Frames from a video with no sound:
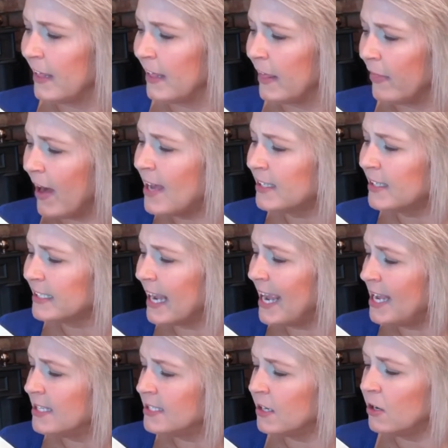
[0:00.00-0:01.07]
That
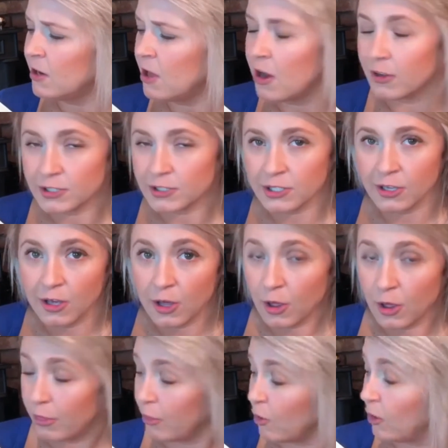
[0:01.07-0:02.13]
is a lot,
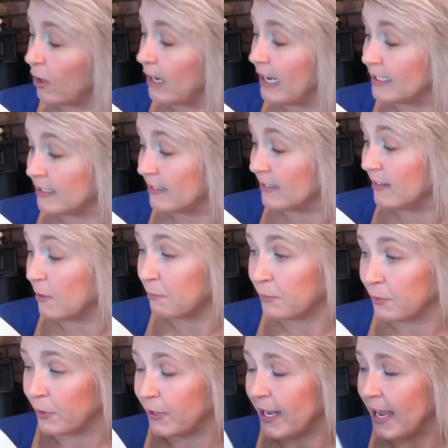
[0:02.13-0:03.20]
thought Little Nut
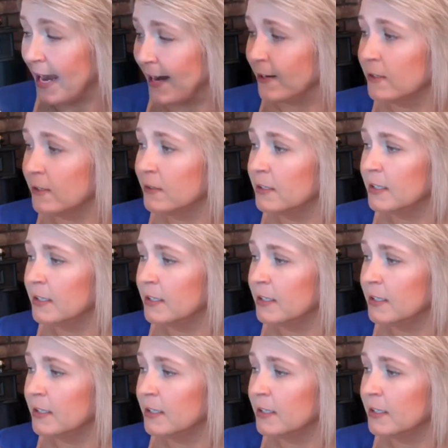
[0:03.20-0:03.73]
Brown Hare.